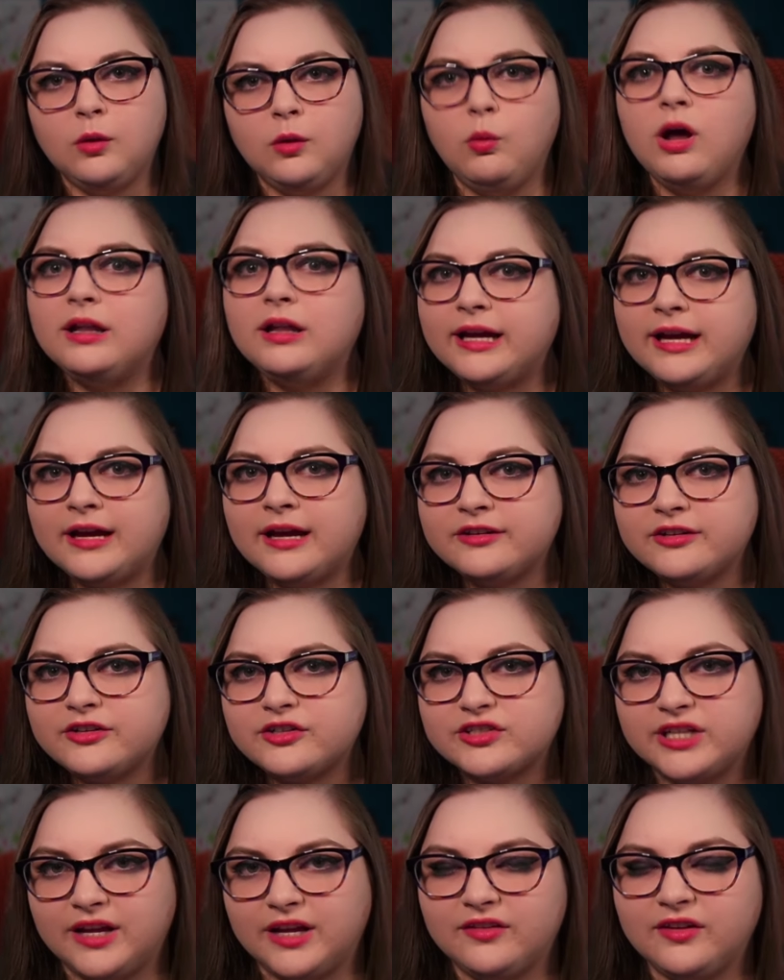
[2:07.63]
While I
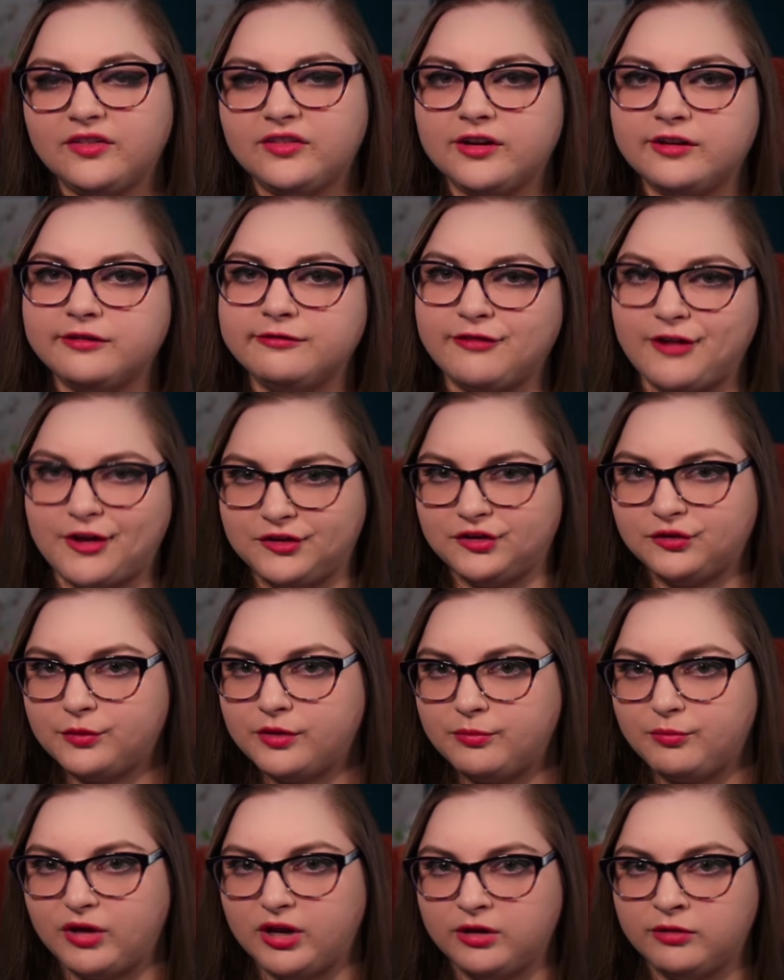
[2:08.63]
understand that they're friends
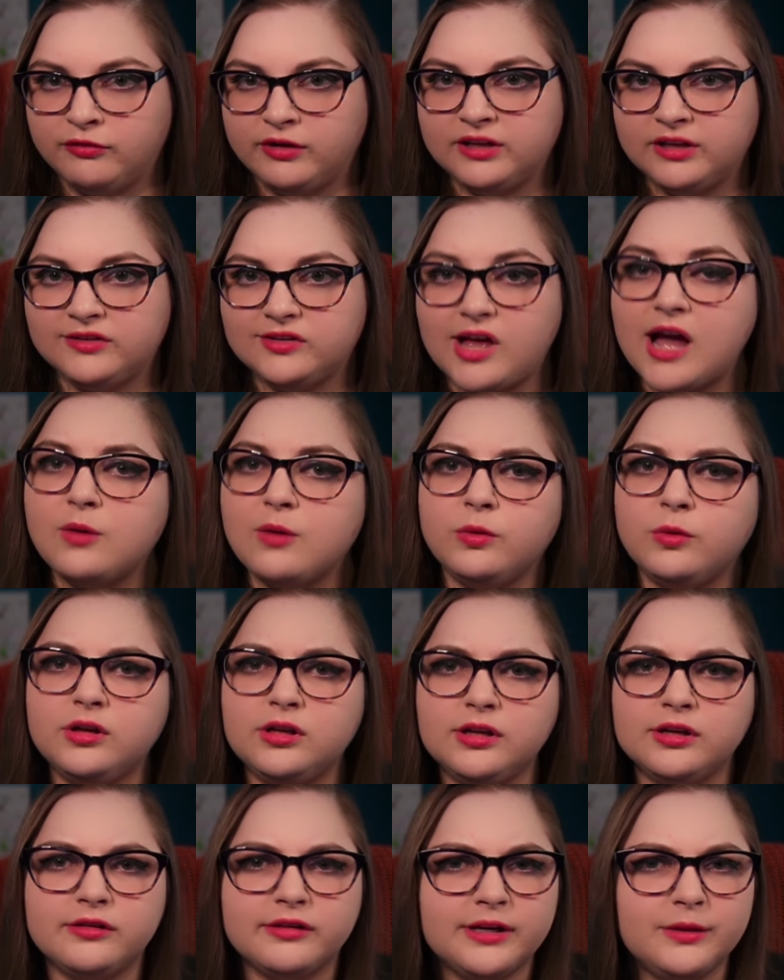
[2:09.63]
with benefits, I will
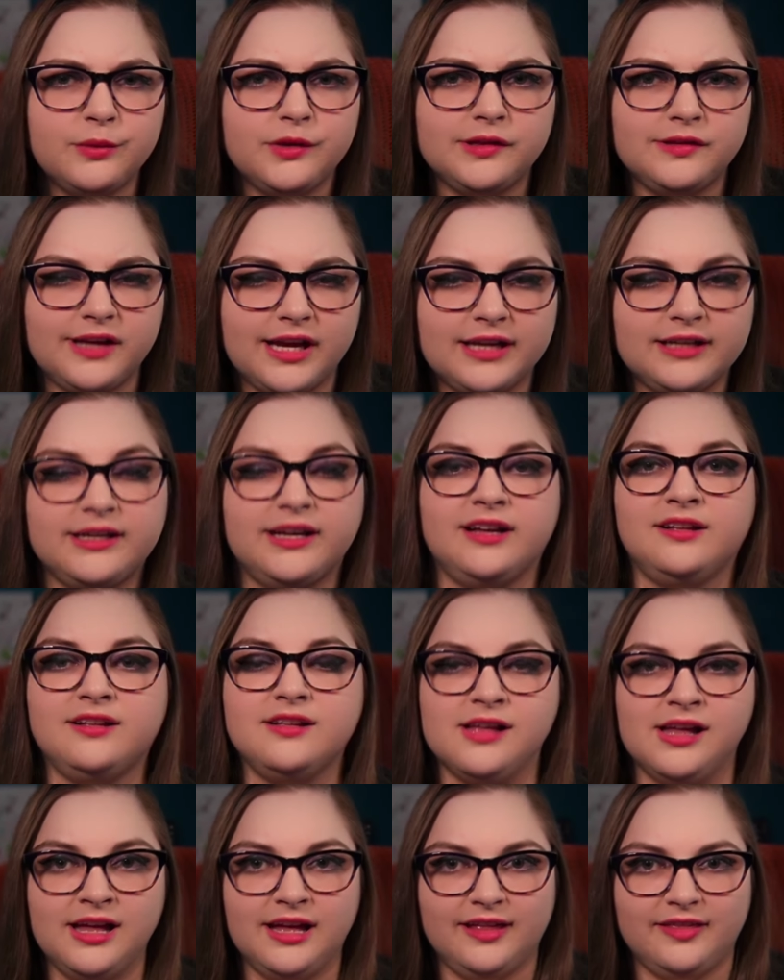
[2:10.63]
agree with Danielle
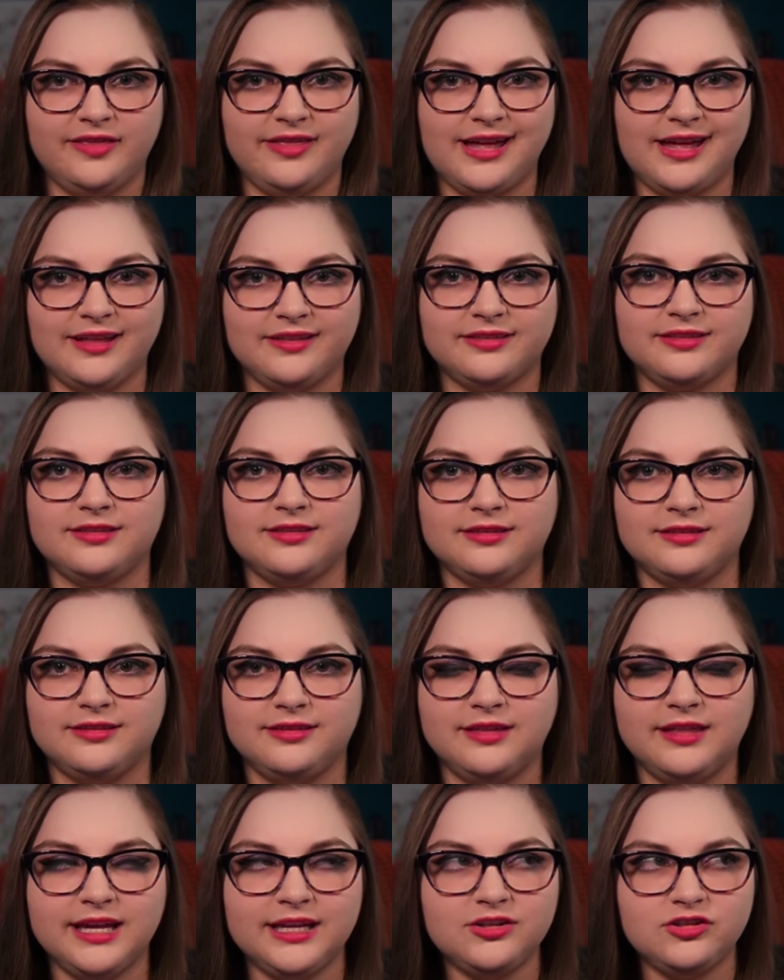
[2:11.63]
that
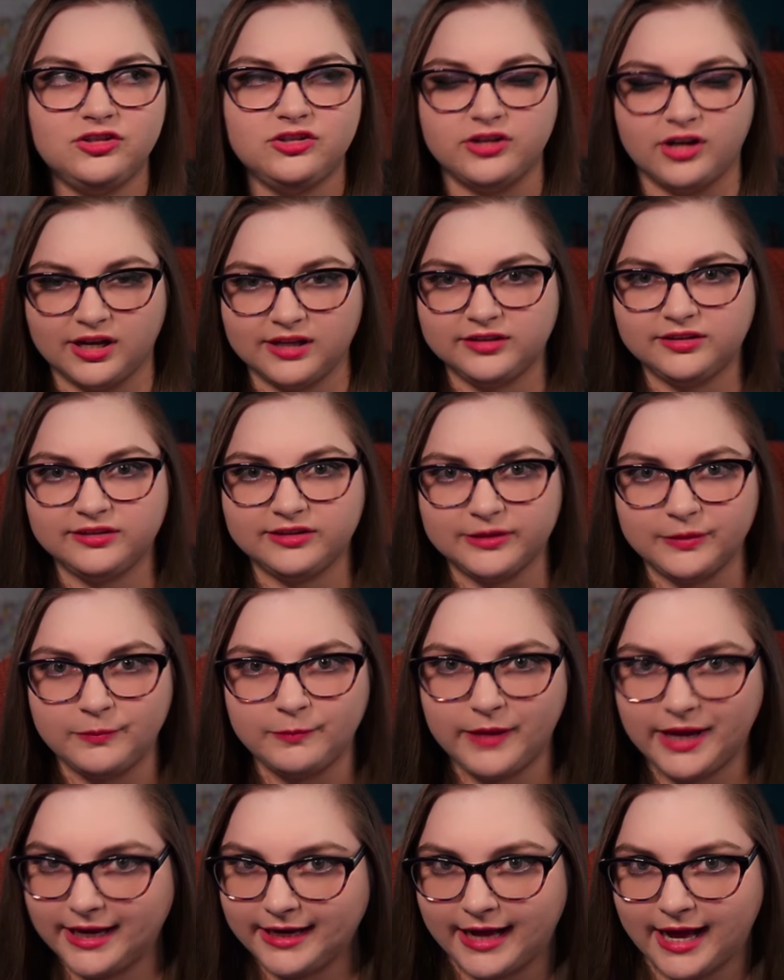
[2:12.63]
they just
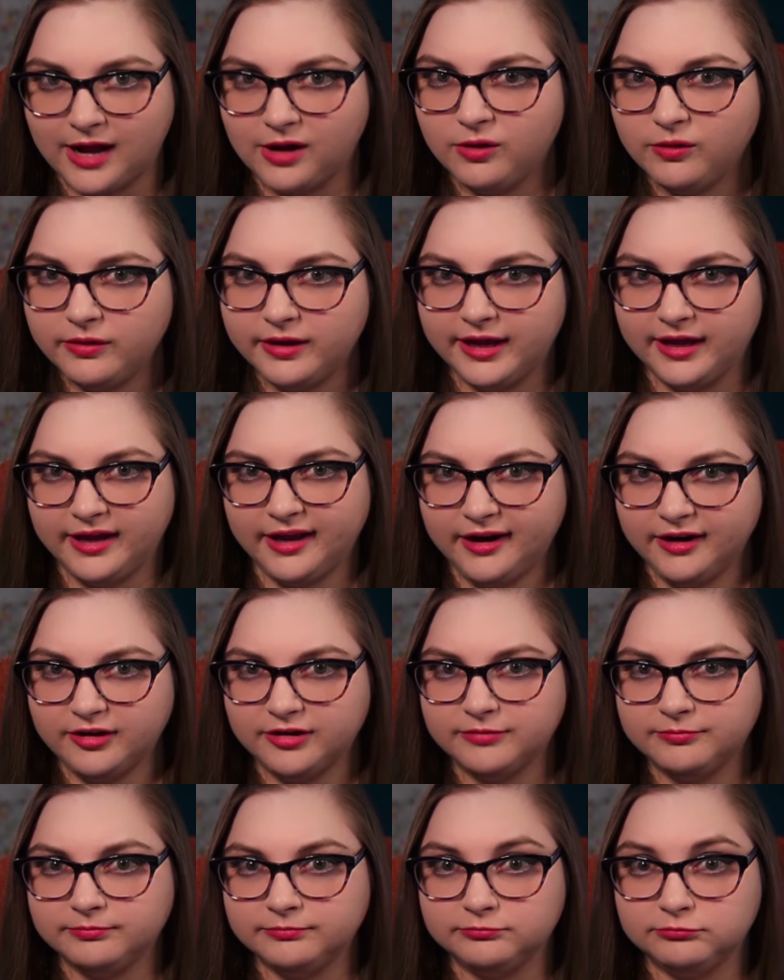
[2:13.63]
made out and
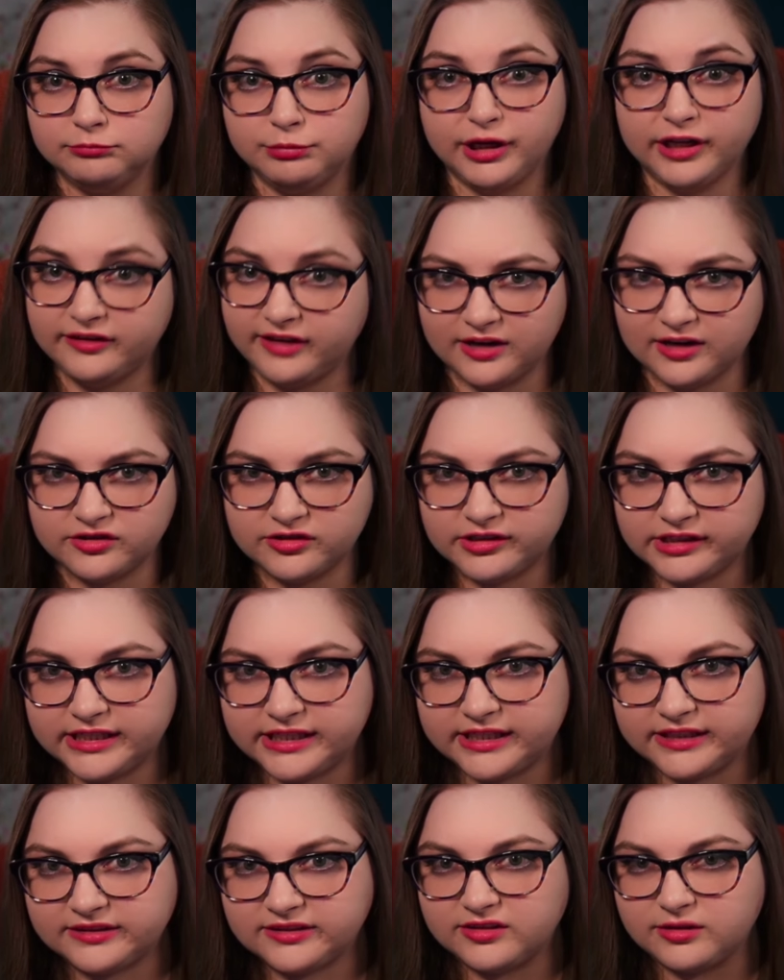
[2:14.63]
potentially
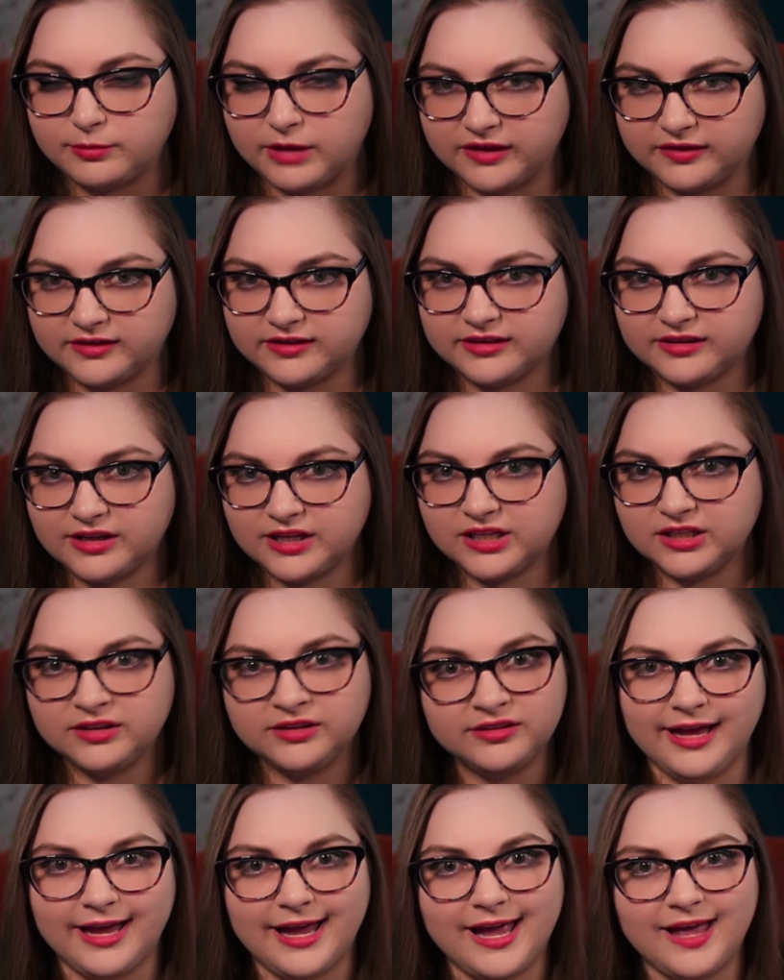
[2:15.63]
did some other
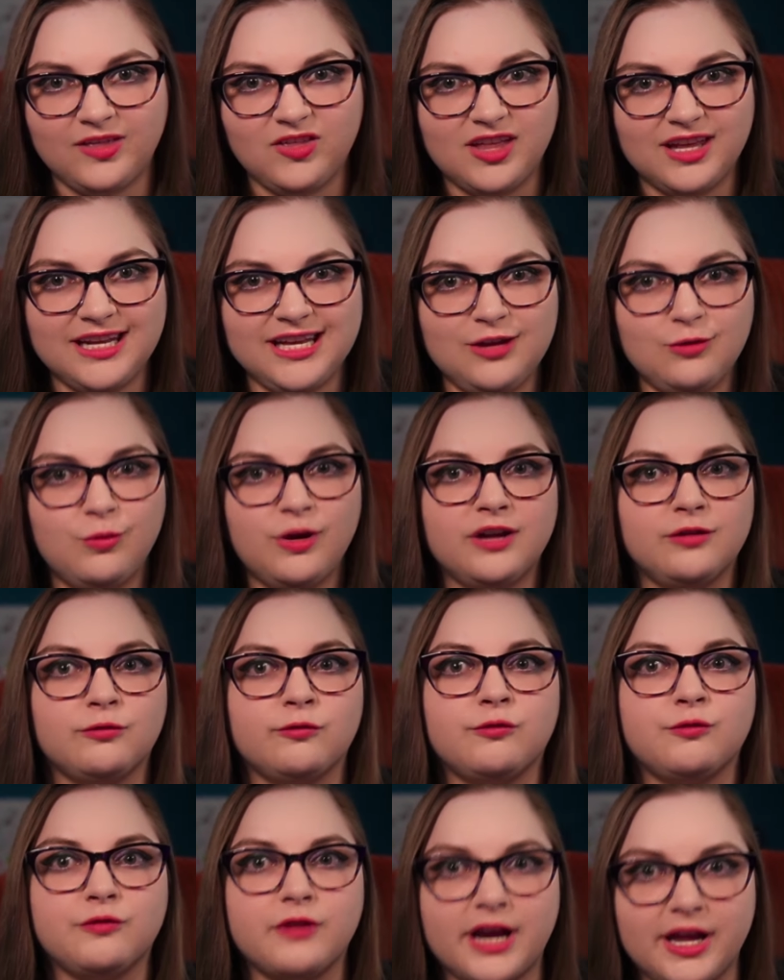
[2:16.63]
things, and then he went
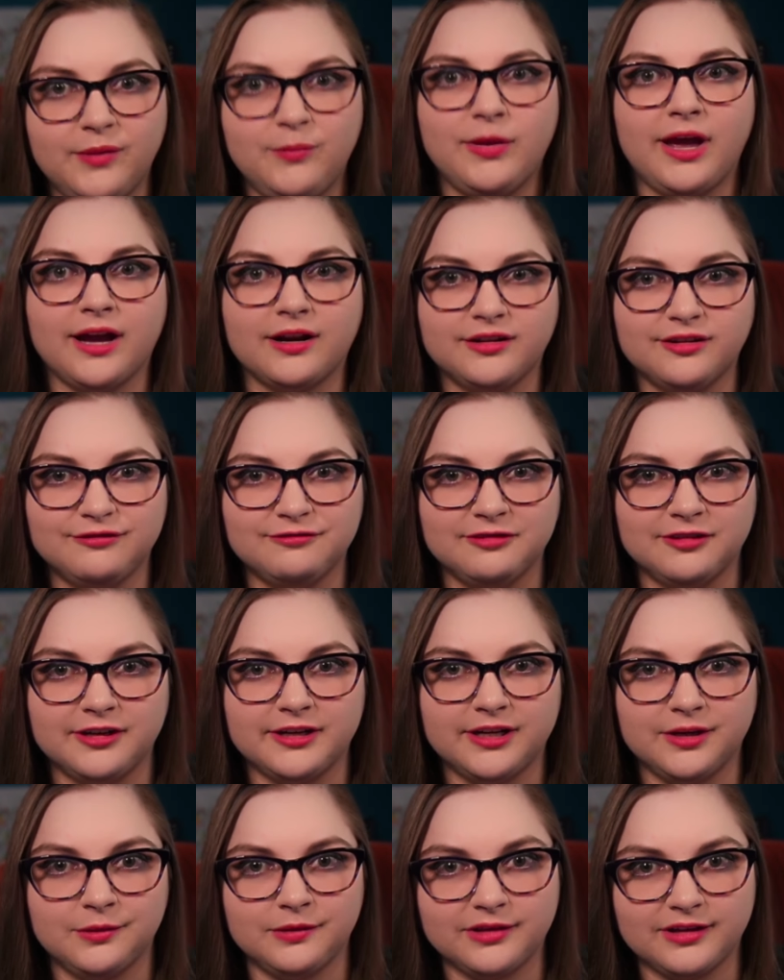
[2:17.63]
right back to
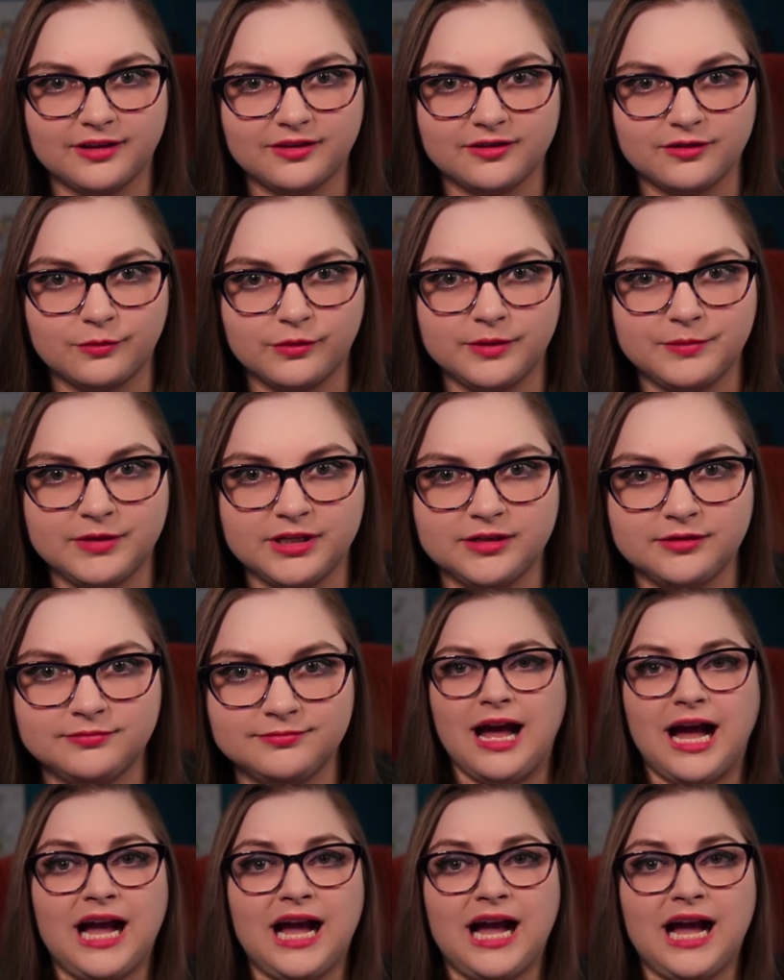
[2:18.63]
flirting with other women.